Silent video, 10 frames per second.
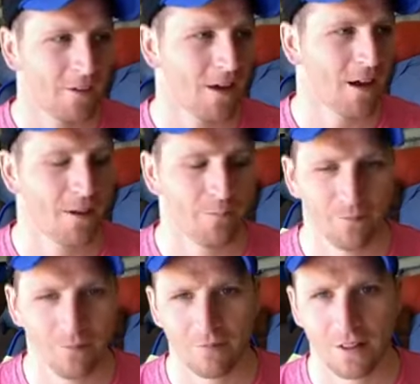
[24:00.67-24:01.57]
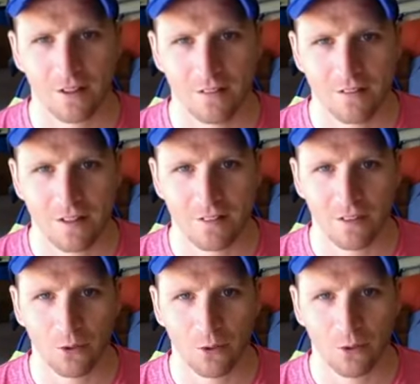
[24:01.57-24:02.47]
um,
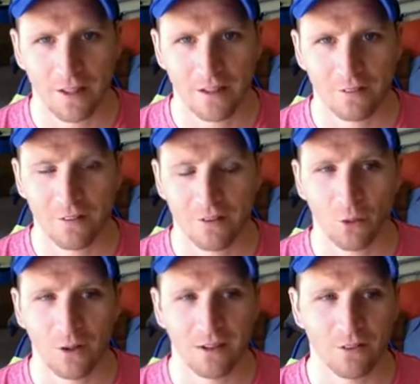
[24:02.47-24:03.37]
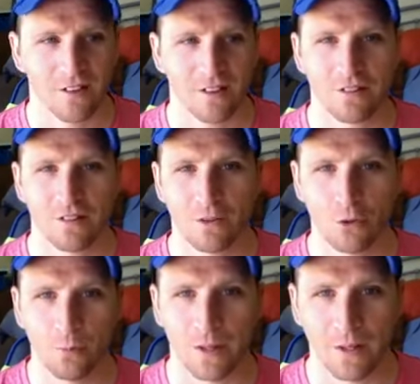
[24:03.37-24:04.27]
testing all out, uh, all out, so that
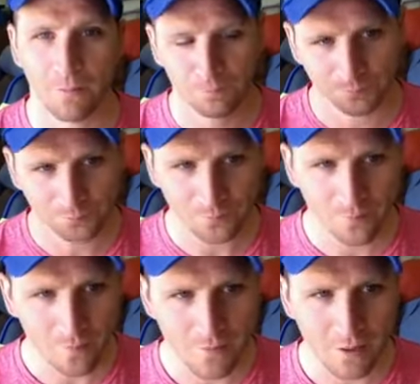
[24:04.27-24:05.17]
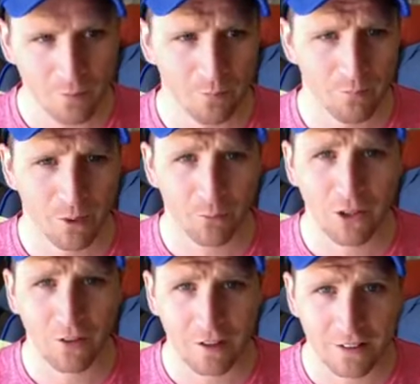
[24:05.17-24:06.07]
screwed me up. But we
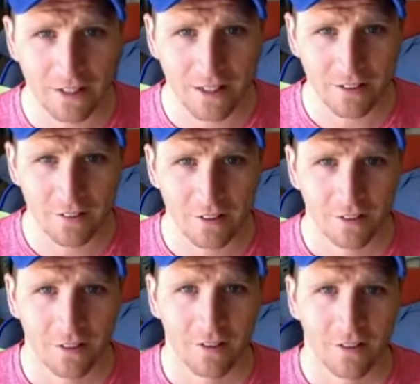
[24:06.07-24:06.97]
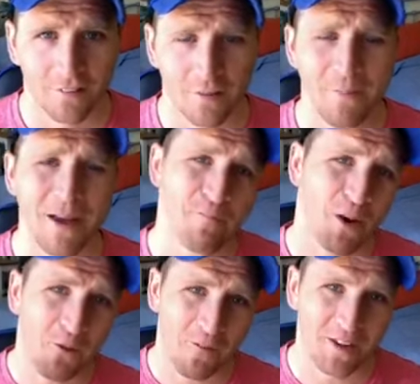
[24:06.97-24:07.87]
got there in the end. The main
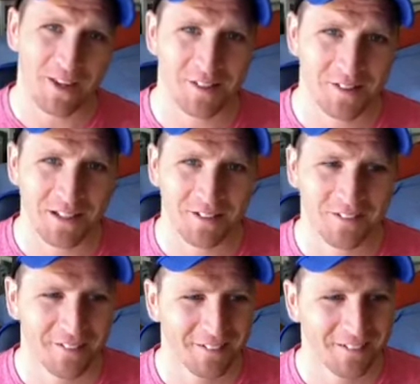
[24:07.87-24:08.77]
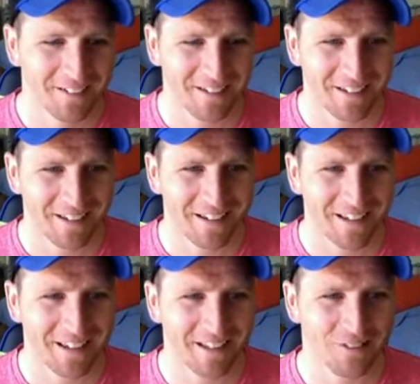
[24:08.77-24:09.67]
bulk of it is in
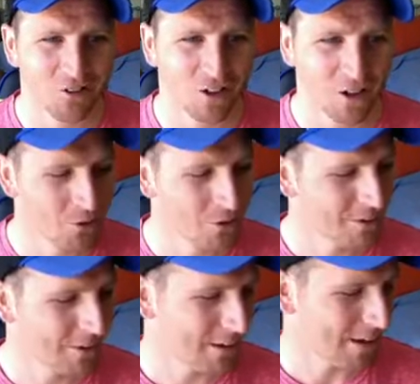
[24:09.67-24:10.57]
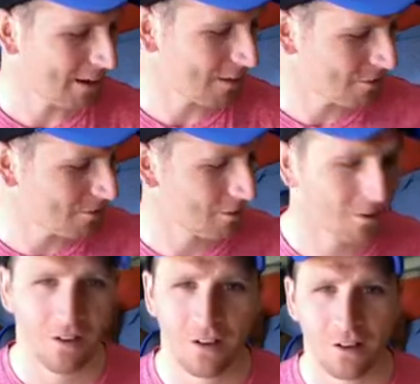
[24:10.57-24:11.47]
in the show, and
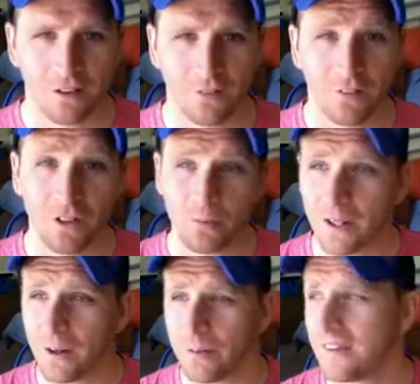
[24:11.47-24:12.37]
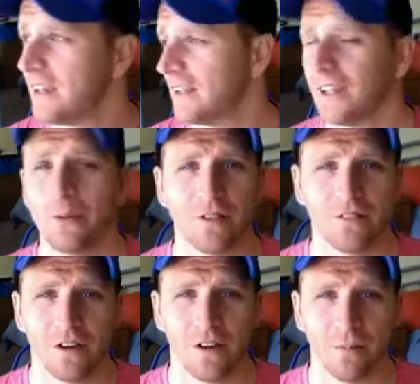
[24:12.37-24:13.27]
I'm going to finish my cup of tea and then go
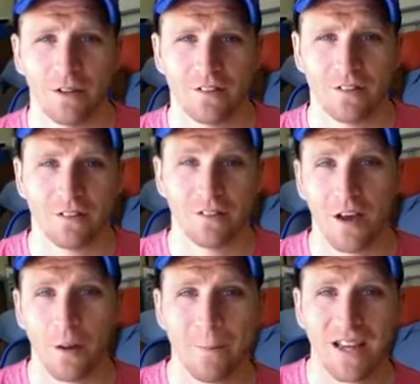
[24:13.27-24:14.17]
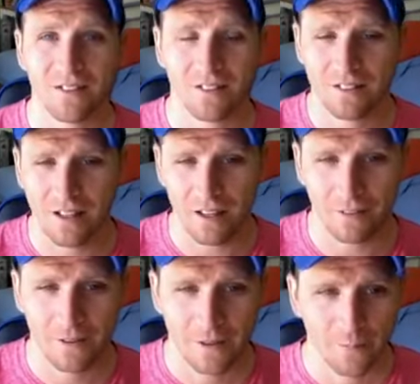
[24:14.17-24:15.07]
outside because amazing day.
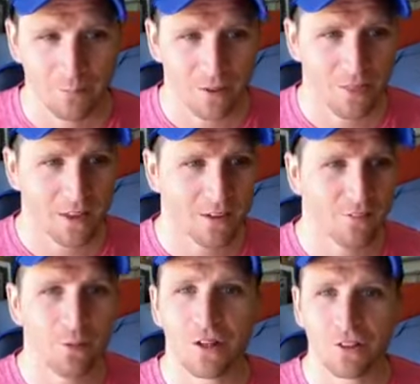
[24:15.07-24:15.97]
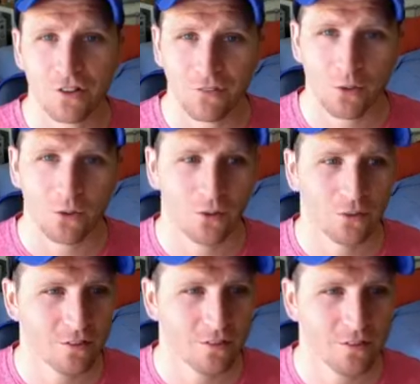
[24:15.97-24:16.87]
But thank you very much
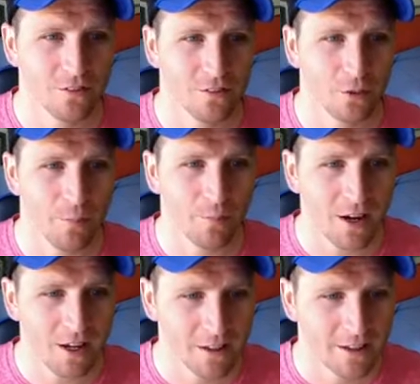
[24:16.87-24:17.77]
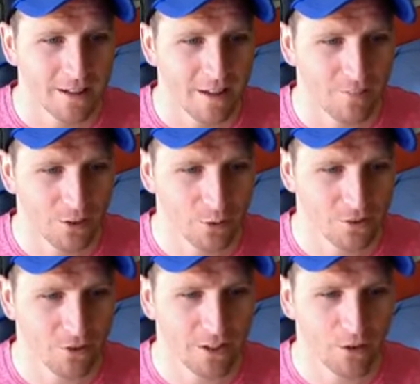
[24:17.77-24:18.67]
for stopping by. If anyone's
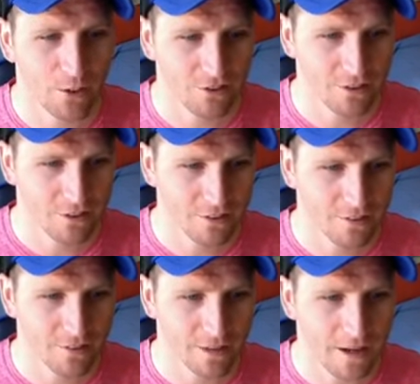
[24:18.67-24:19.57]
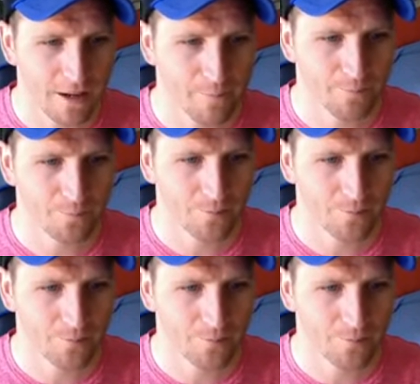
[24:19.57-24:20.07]
got any questions, um,